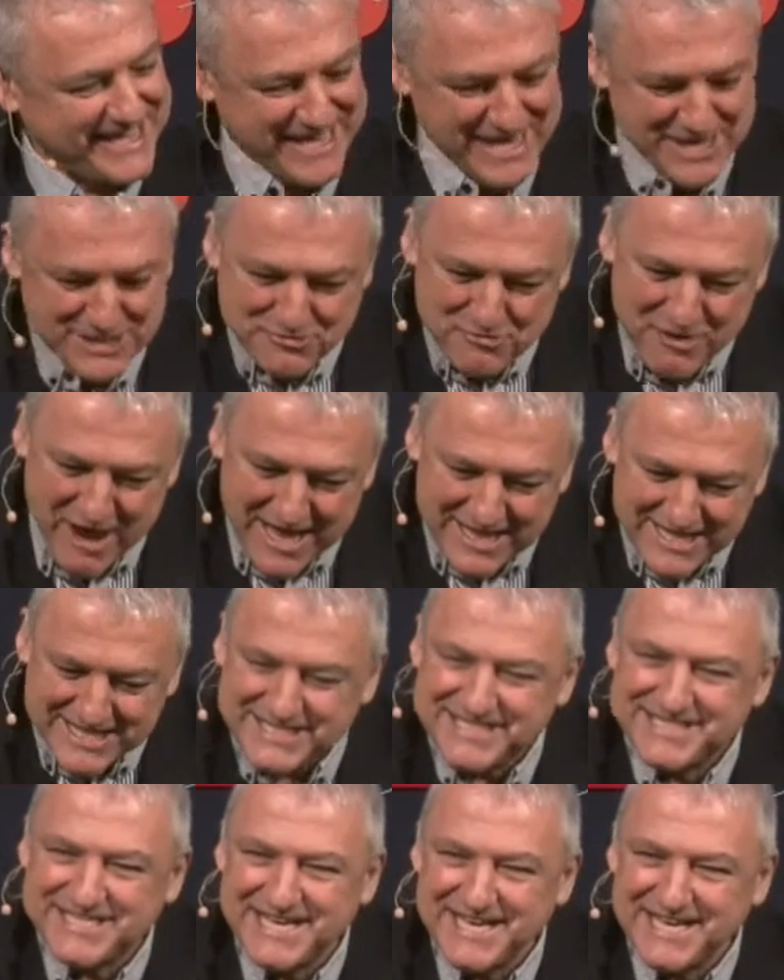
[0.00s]
Israel
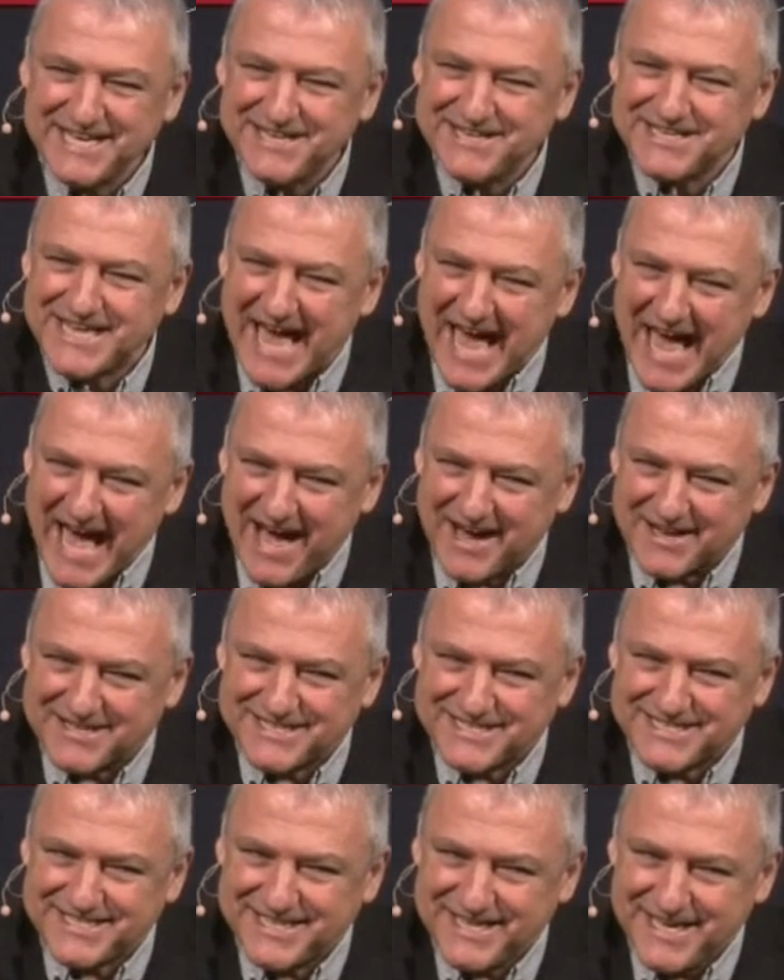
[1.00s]
is singled
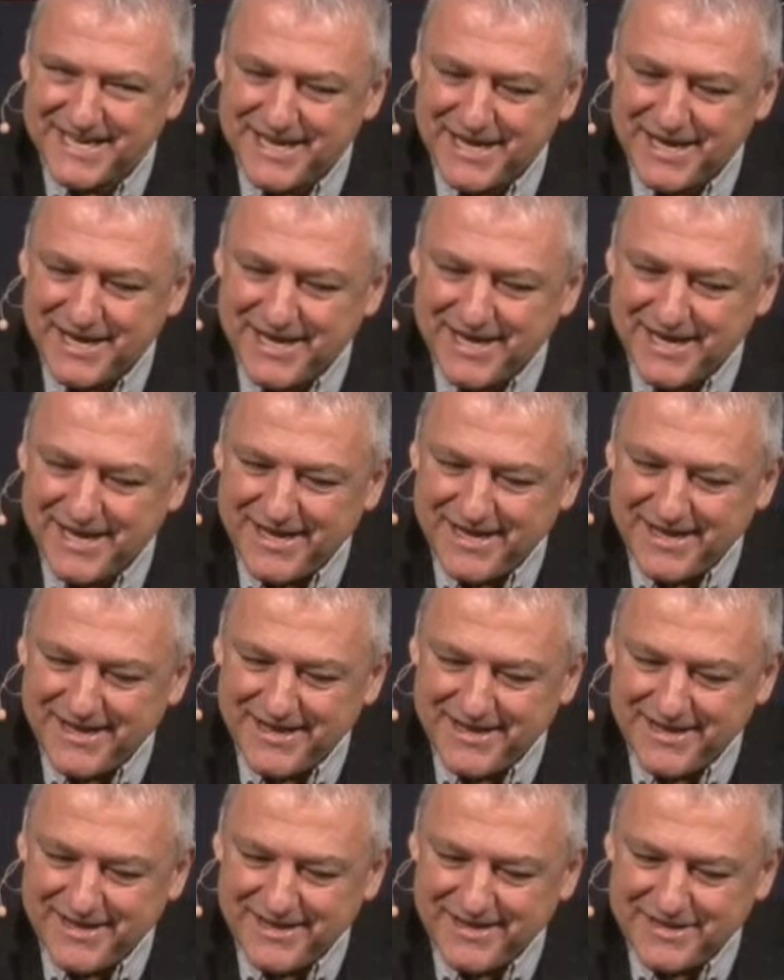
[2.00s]
out
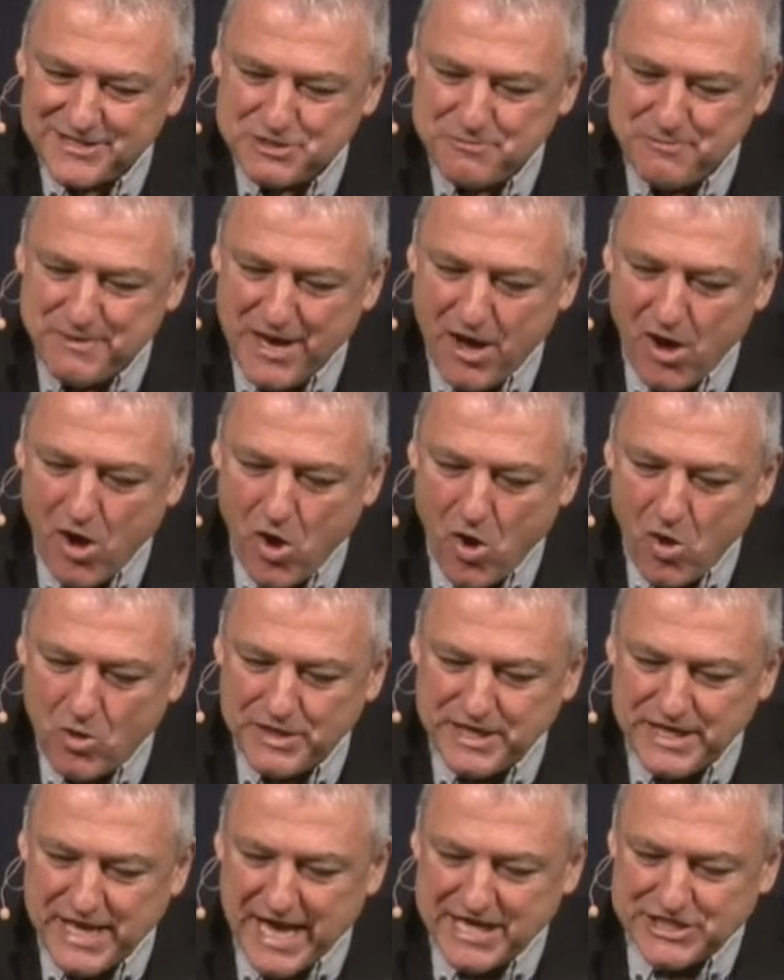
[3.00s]
to be a
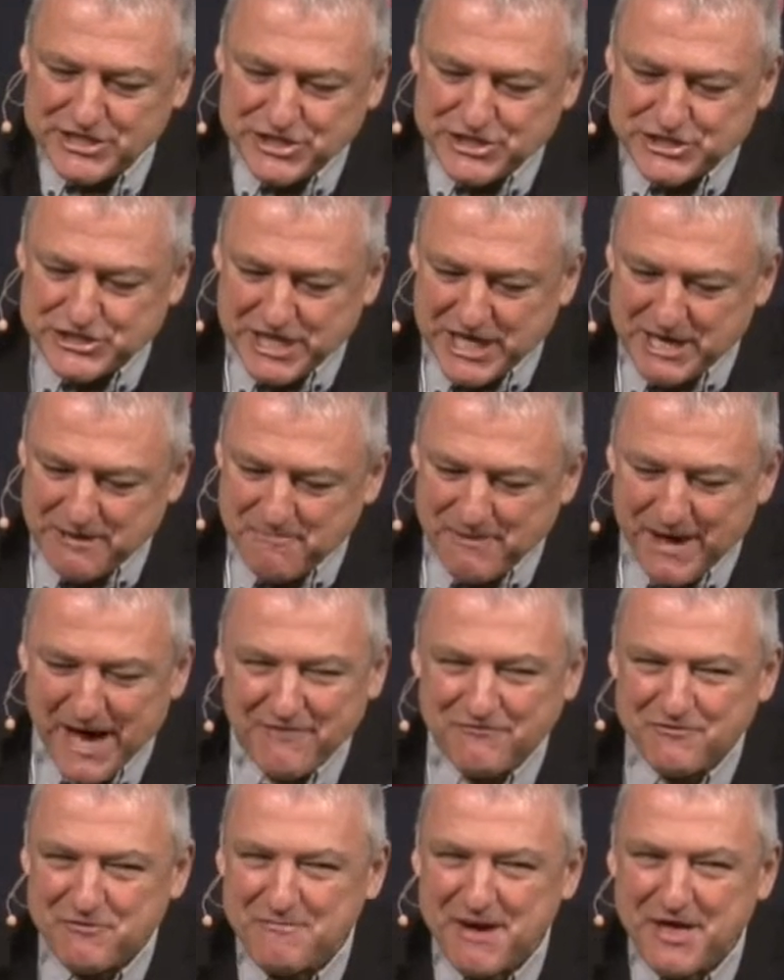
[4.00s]
holy nation, set
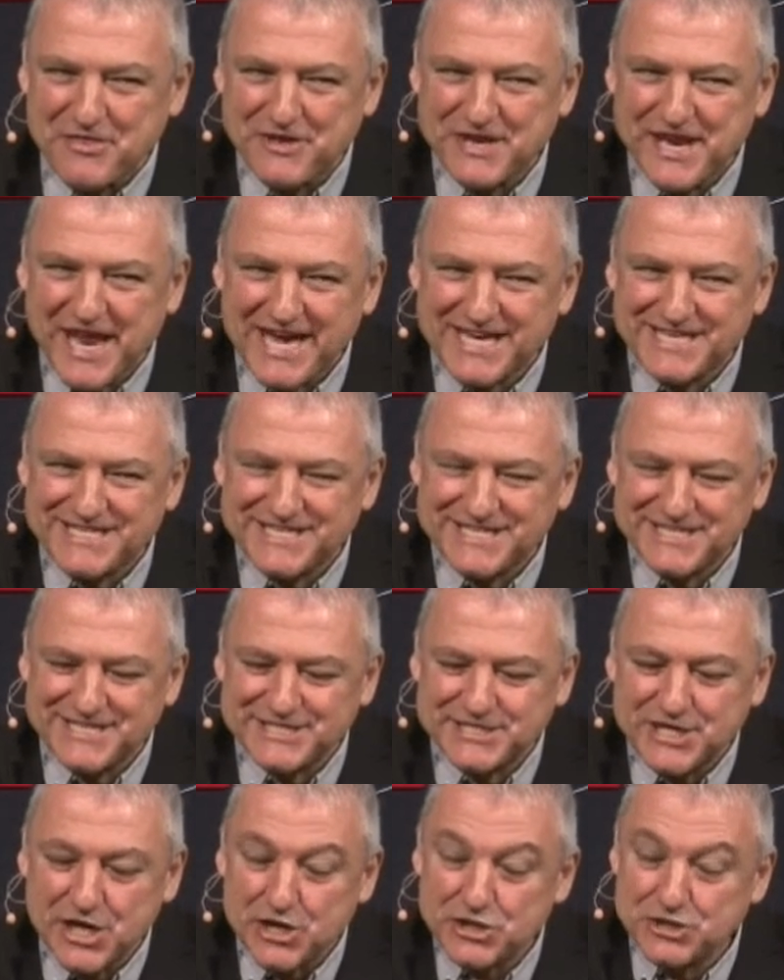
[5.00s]
apart from other
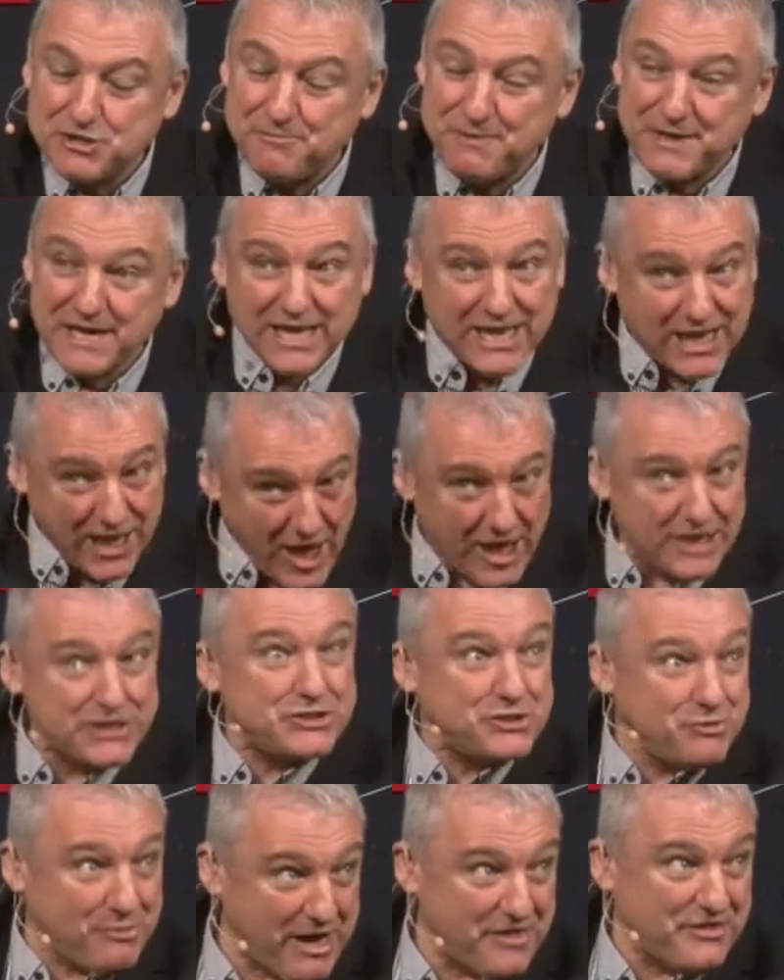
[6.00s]
nations, to be a
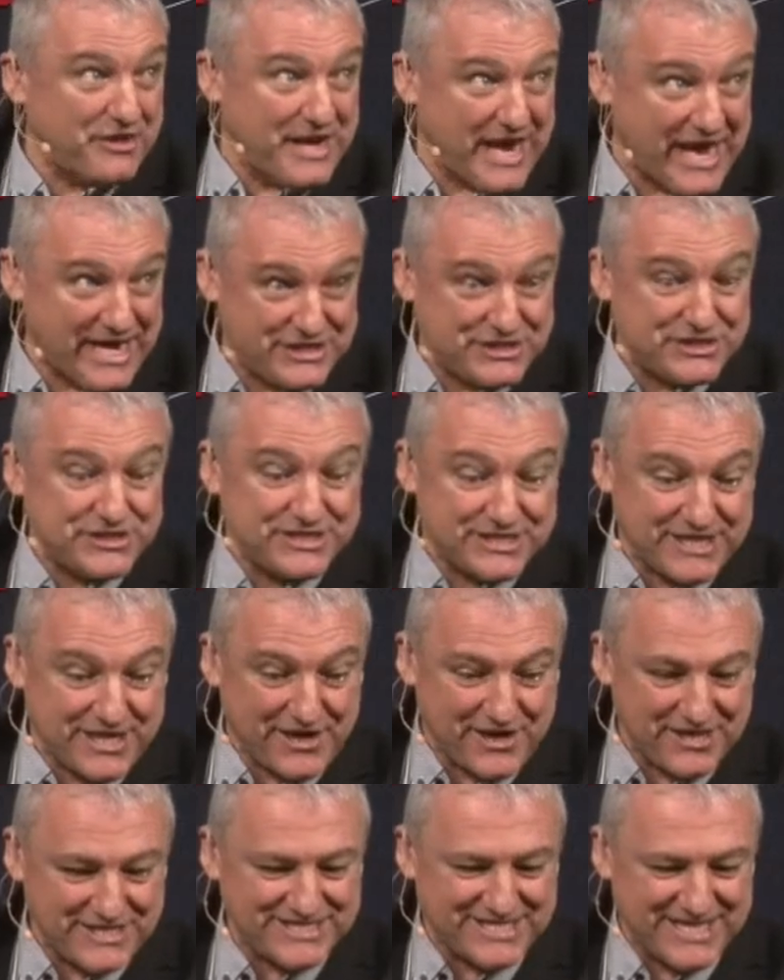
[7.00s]
light to other nations,
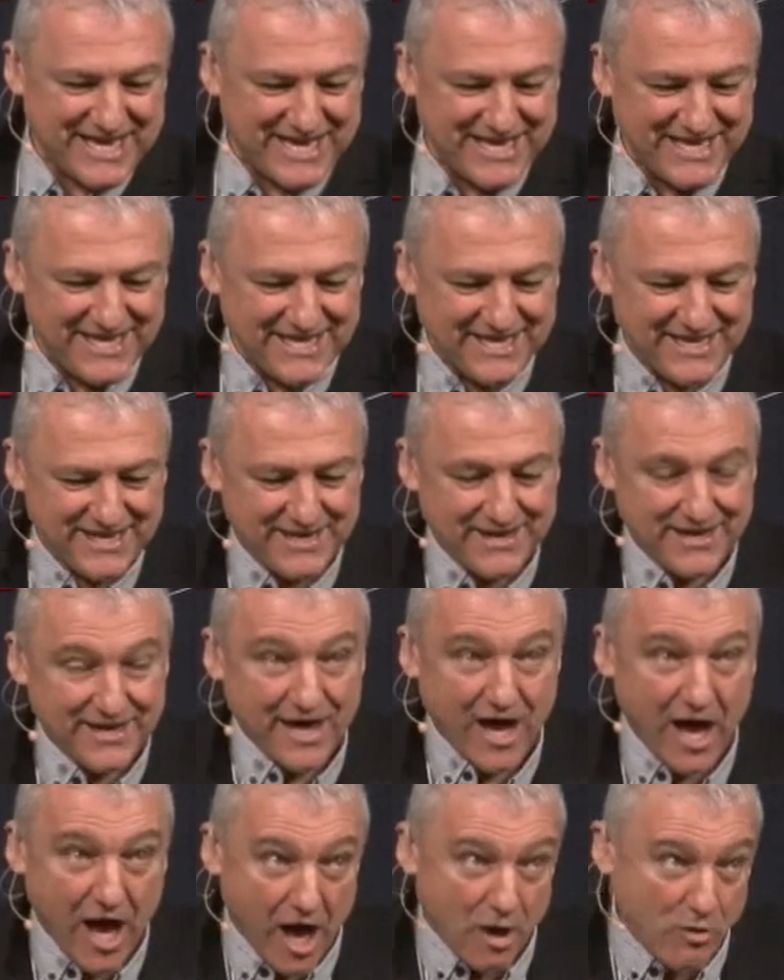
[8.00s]
can I say?
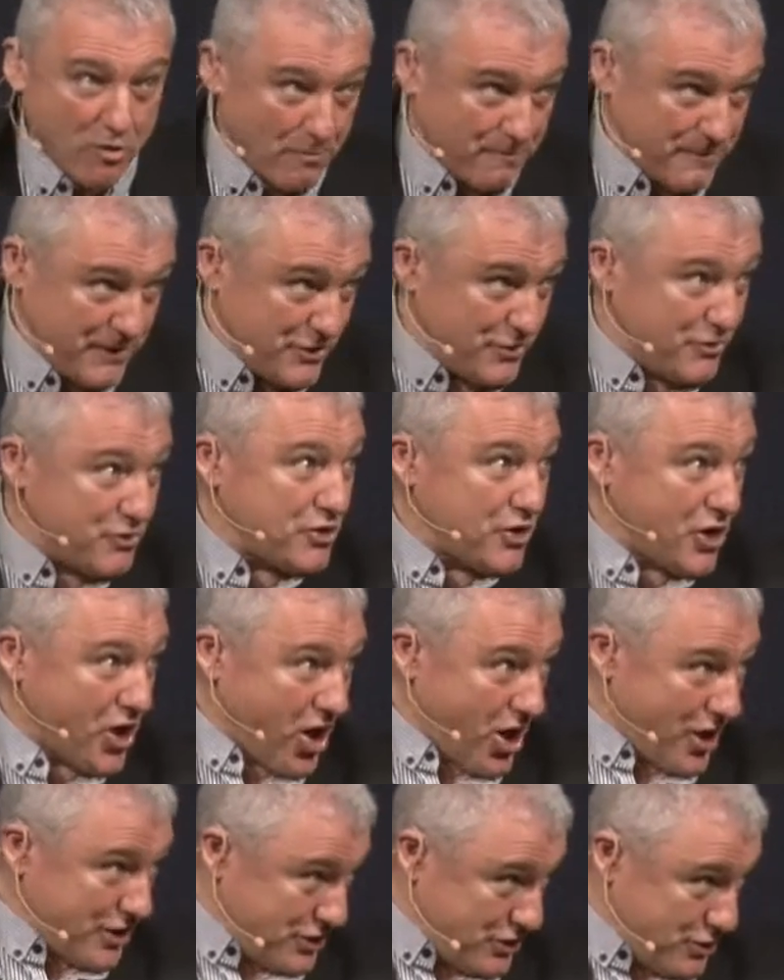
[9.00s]
I will be your
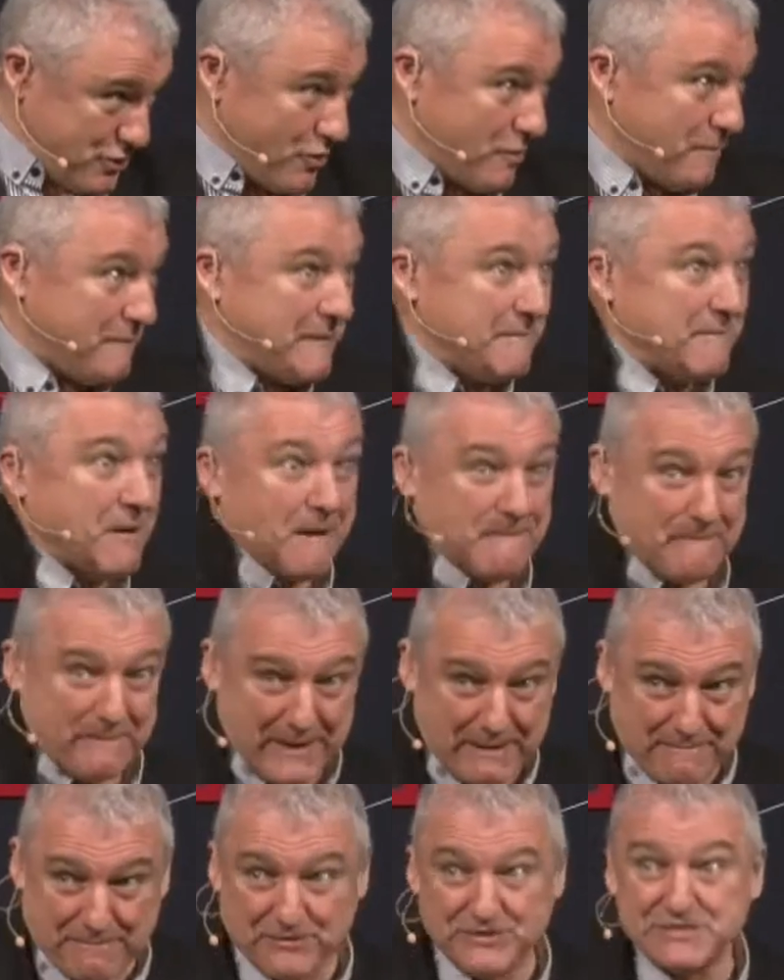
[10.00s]
God, you will be my
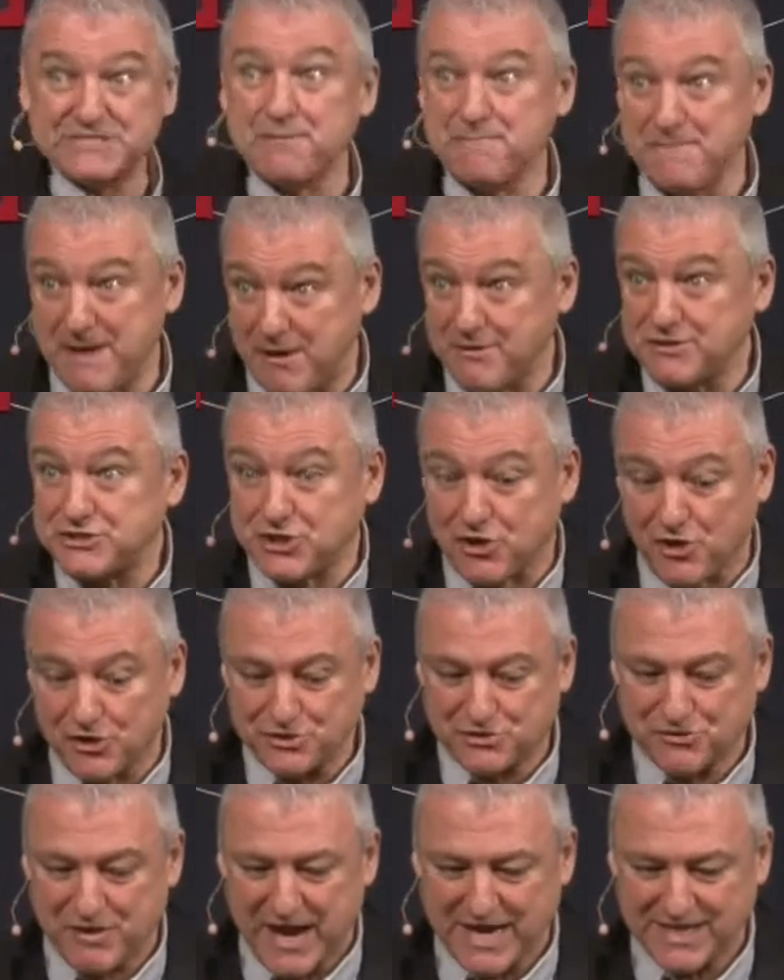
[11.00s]
people. This is a marriage
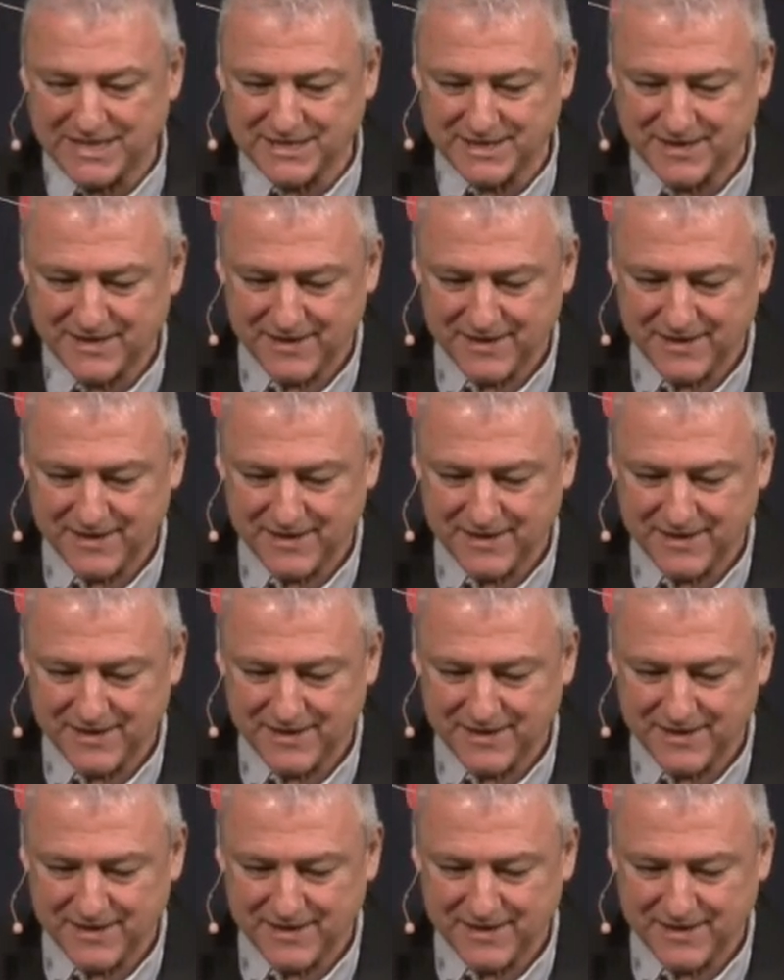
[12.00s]
contract.